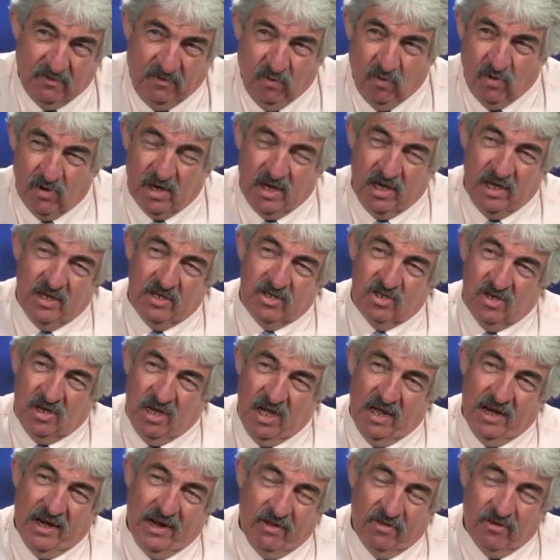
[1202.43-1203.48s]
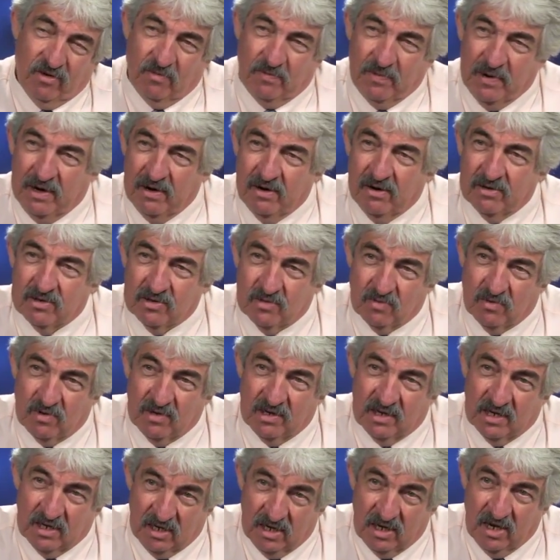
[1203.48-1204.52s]
four kids you got out, their parents were
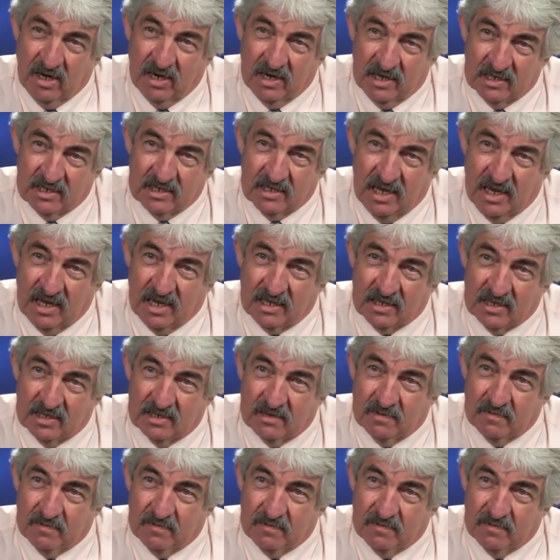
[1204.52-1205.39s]
in the United States.